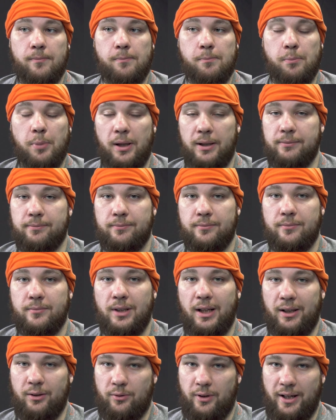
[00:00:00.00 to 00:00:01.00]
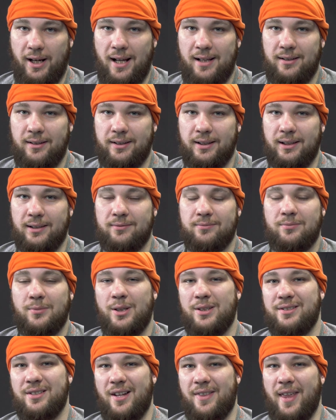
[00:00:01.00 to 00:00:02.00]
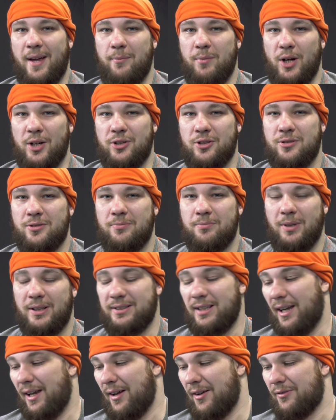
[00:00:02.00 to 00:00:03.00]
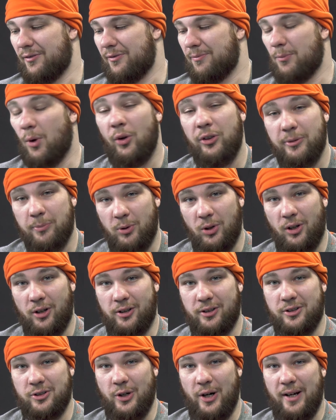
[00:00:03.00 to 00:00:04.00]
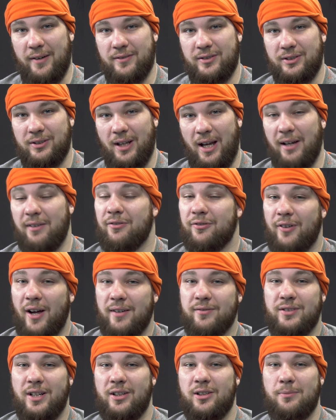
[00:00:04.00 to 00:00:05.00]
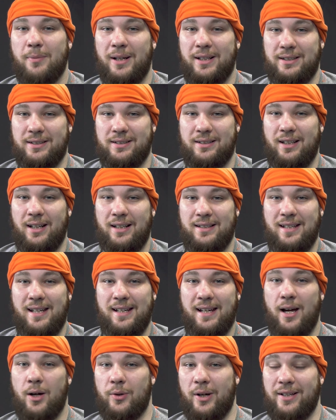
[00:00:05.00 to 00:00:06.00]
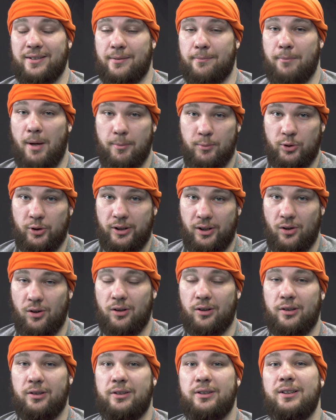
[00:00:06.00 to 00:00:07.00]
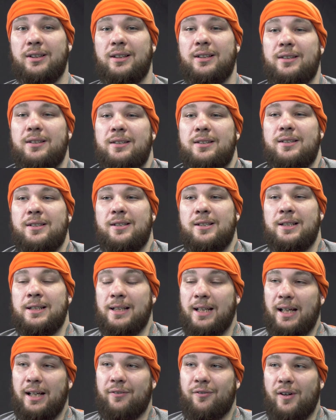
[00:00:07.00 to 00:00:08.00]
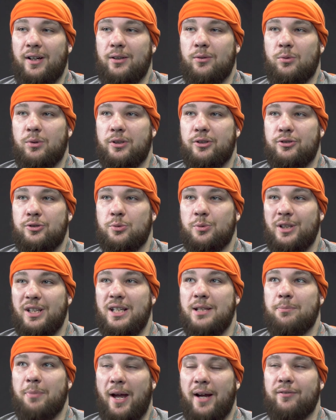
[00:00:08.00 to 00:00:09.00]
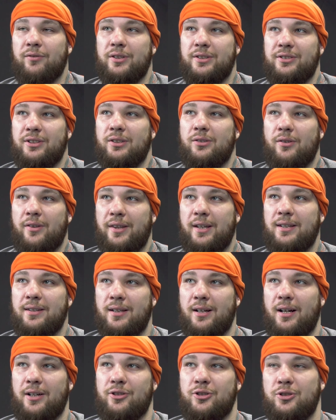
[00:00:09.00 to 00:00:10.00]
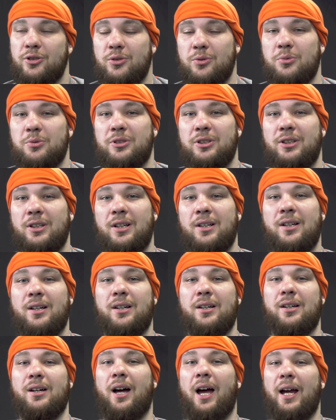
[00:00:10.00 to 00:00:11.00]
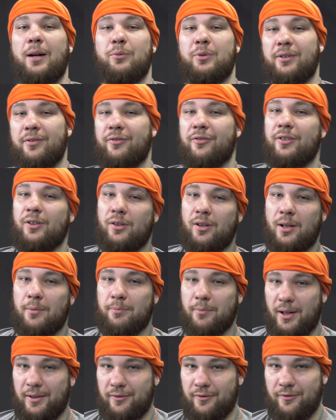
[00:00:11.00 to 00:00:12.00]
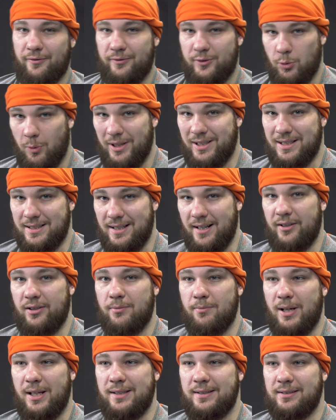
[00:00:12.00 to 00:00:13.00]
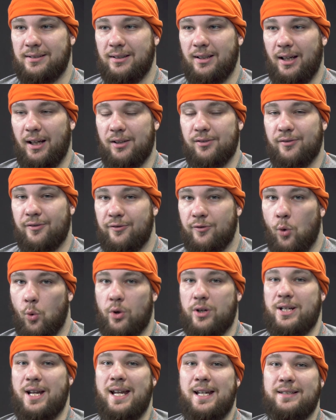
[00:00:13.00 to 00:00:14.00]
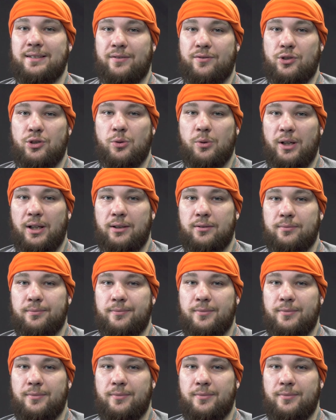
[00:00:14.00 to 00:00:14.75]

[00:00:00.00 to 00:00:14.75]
But in reality, it's not that much because I have multiple hard drives. I have 5 terabytes that I take out as a memory card. If I were to keep every single thing that I shoot, I would fill up my 20 terabytes in 4 days of shooting.